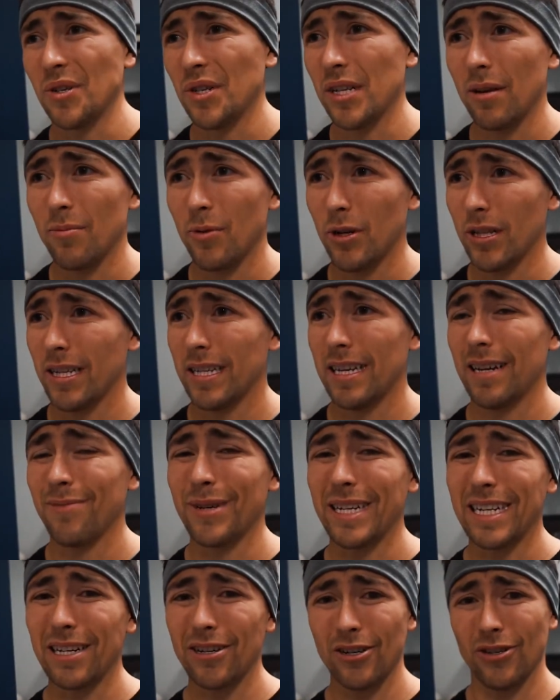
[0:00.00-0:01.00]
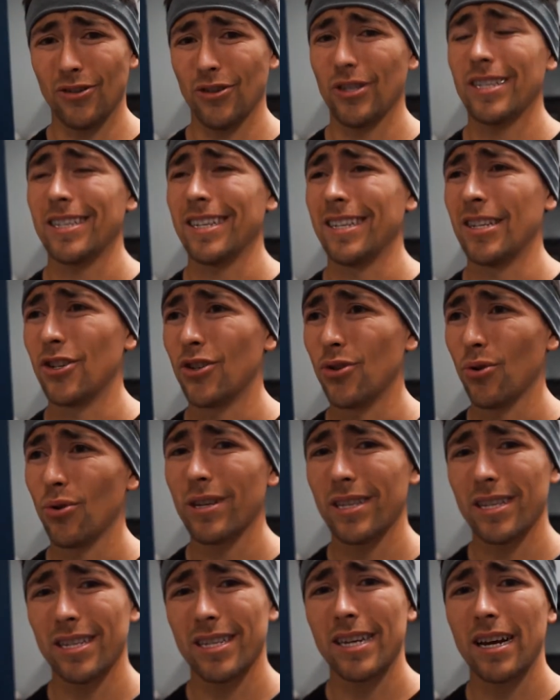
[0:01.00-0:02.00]
celebrate this time of year, just
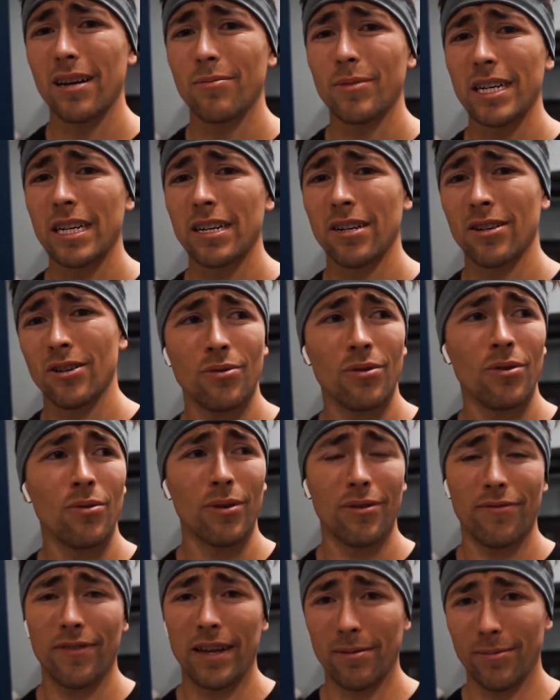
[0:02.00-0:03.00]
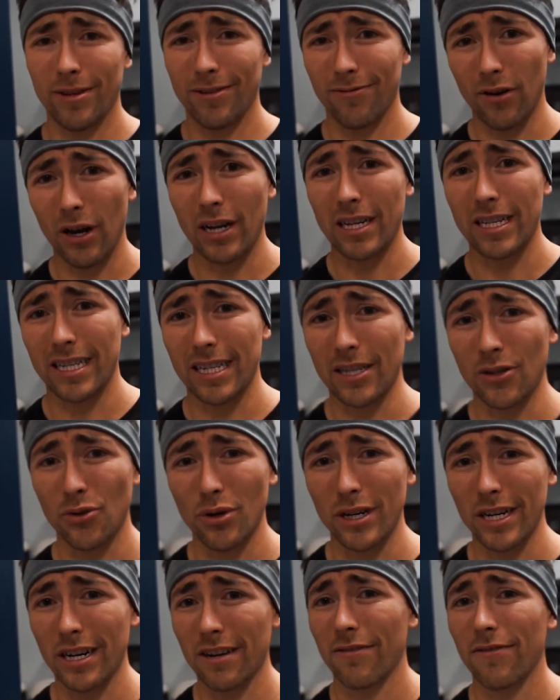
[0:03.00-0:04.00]
enjoy this time of year with family, friends,
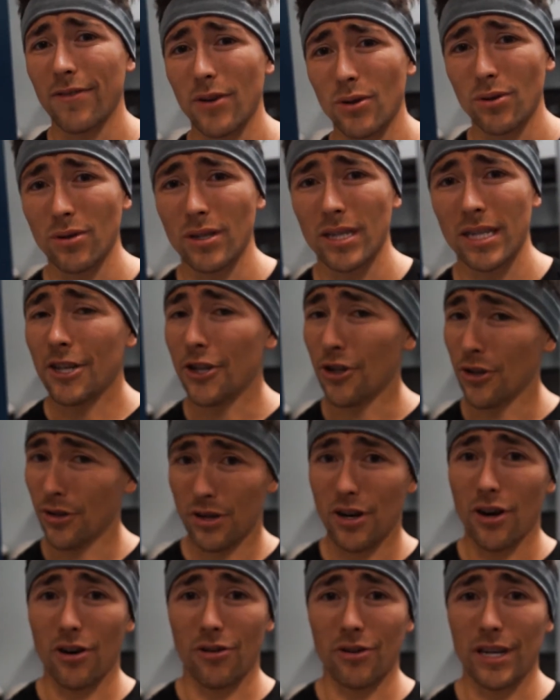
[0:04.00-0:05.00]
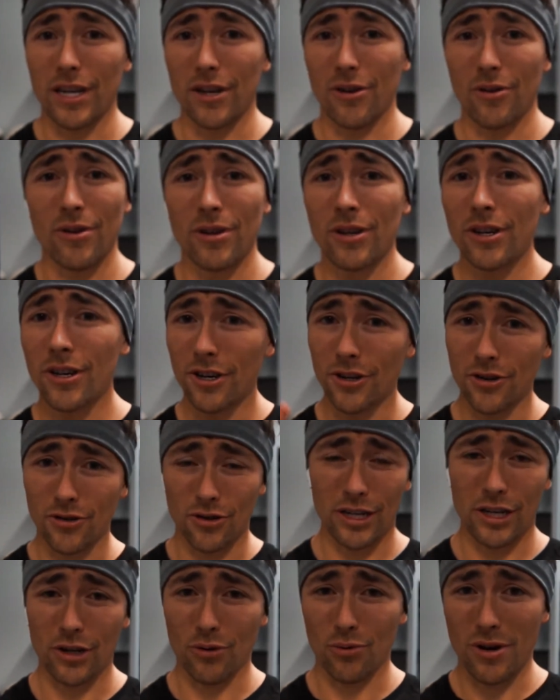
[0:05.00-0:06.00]
enjoy good foods, do your cardio,
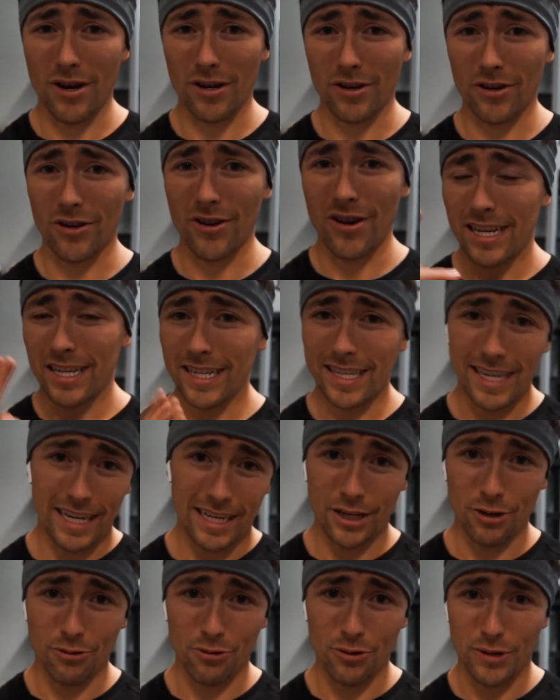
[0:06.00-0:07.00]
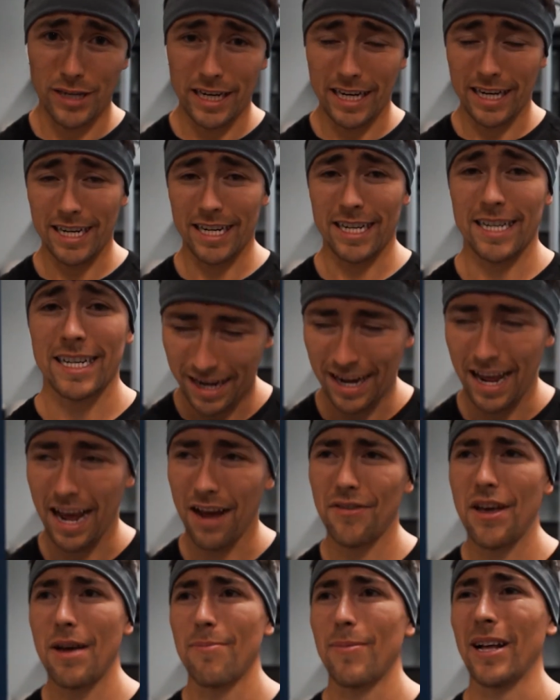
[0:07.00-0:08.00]
drink your water, stick to your routine, and
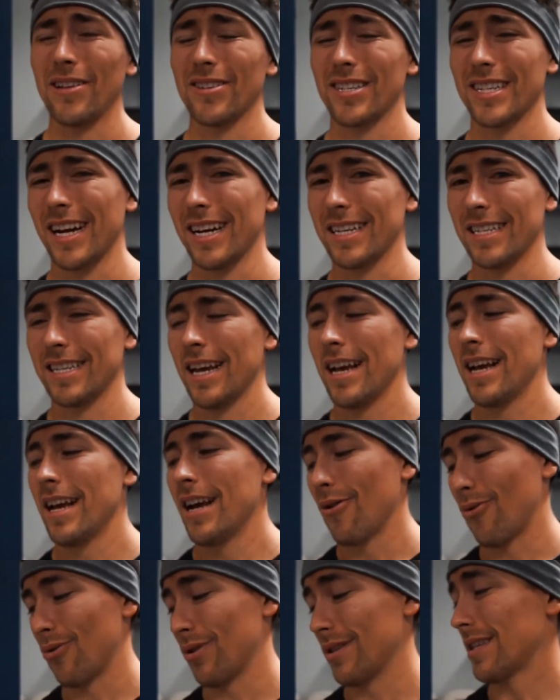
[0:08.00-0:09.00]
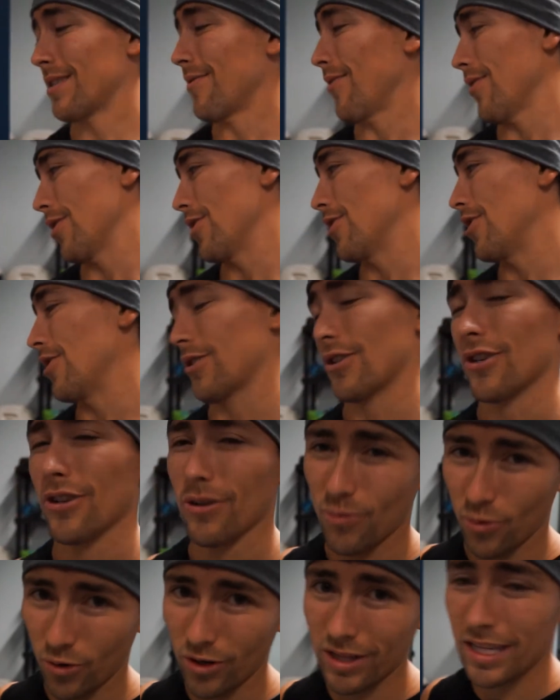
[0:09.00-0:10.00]
have that balance, guys. We're in this for the long
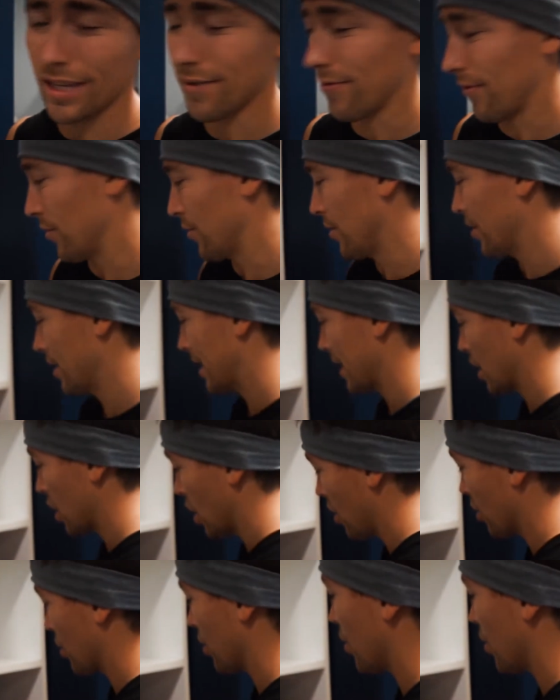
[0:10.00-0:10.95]
term. We're in this for the long